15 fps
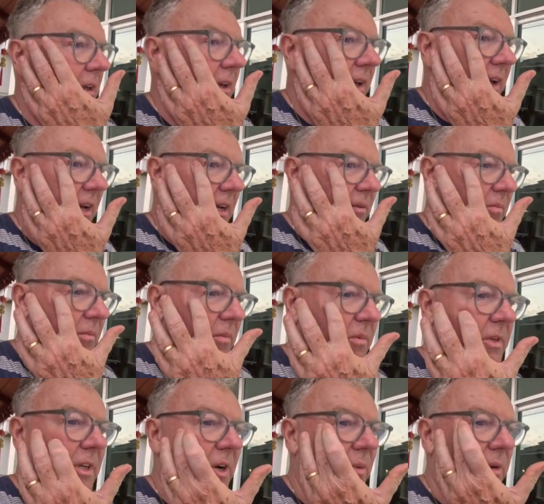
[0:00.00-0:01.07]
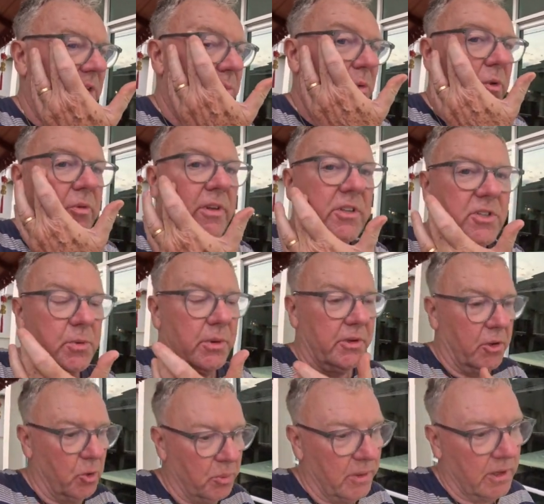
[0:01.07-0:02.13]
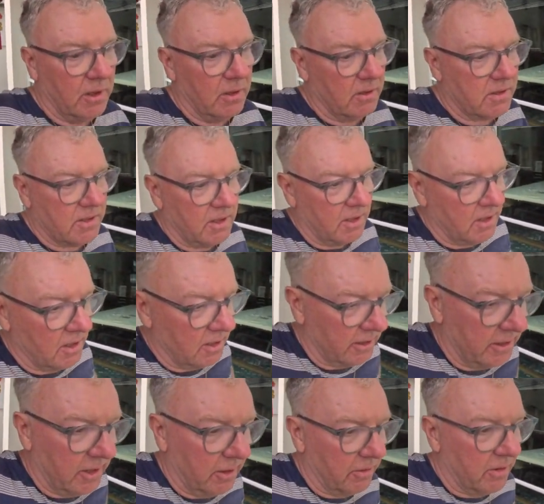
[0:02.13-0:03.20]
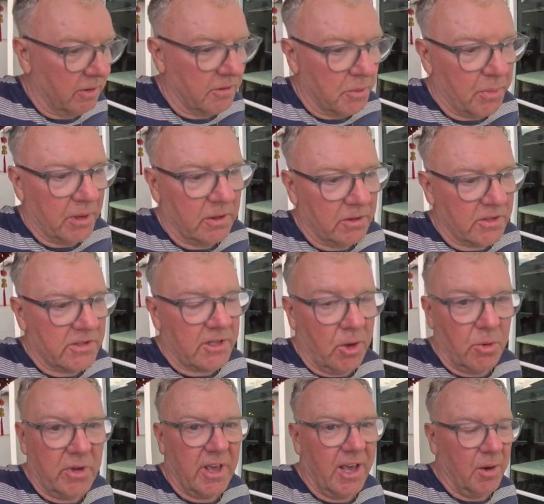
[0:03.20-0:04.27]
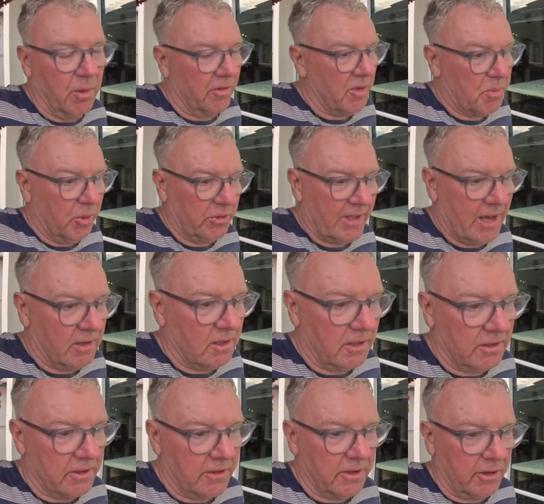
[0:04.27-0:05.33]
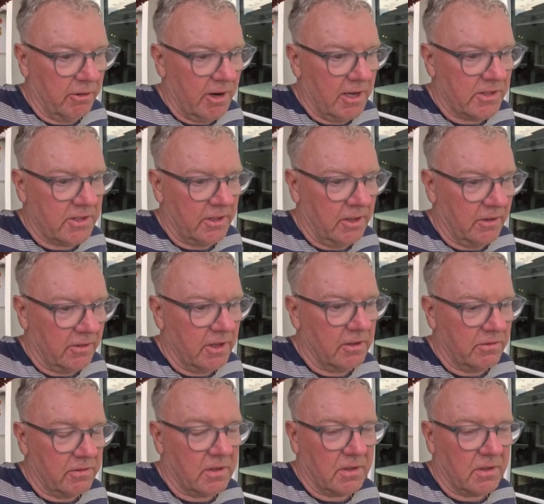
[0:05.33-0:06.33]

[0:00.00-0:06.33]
um, you know, when you move into a new build, you know, the, the builders don't care what they put down under the grass, you know, they,